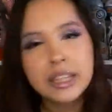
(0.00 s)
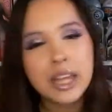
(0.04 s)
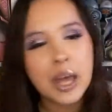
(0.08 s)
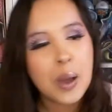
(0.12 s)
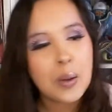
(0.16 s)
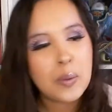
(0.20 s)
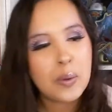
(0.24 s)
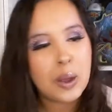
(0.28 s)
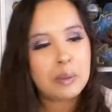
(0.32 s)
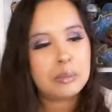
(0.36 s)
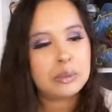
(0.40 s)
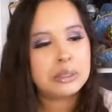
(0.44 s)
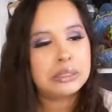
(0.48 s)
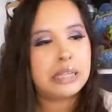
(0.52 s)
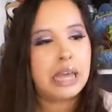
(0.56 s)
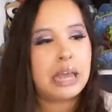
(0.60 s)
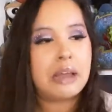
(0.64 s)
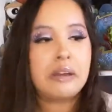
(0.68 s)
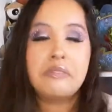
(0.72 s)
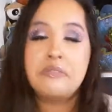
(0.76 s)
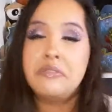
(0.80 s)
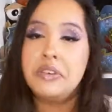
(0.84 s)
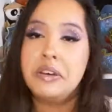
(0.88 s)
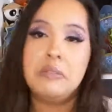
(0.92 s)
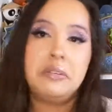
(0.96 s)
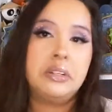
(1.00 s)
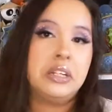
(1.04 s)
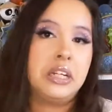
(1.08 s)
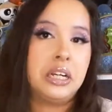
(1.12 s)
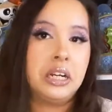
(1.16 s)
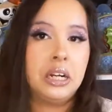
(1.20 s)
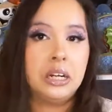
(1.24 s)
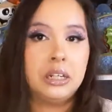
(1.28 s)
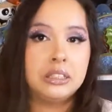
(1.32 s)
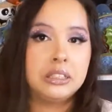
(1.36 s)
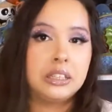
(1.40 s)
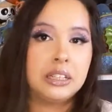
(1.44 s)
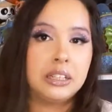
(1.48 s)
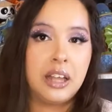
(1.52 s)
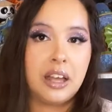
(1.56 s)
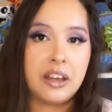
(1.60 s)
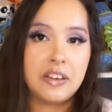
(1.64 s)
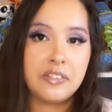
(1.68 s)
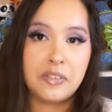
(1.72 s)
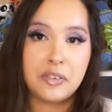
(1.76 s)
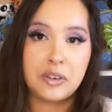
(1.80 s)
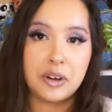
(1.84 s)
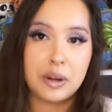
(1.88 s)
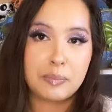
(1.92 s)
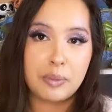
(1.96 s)
So that one is like $15 a
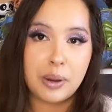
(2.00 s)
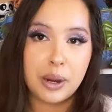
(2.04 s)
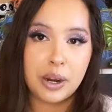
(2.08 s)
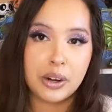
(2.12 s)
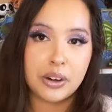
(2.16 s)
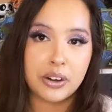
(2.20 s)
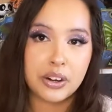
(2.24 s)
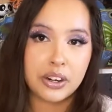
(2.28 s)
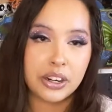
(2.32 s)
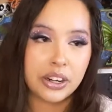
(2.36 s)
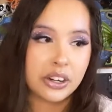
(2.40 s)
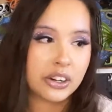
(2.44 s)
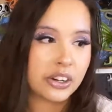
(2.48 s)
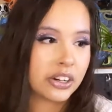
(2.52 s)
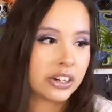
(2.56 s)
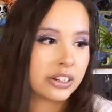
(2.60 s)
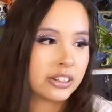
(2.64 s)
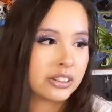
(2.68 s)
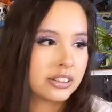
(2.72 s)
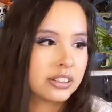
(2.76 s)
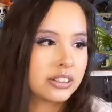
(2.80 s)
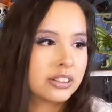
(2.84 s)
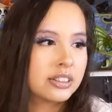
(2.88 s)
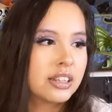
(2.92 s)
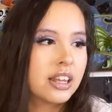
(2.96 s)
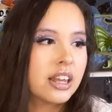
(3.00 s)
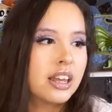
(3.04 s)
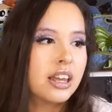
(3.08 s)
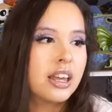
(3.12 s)
lot for a pair of earrings.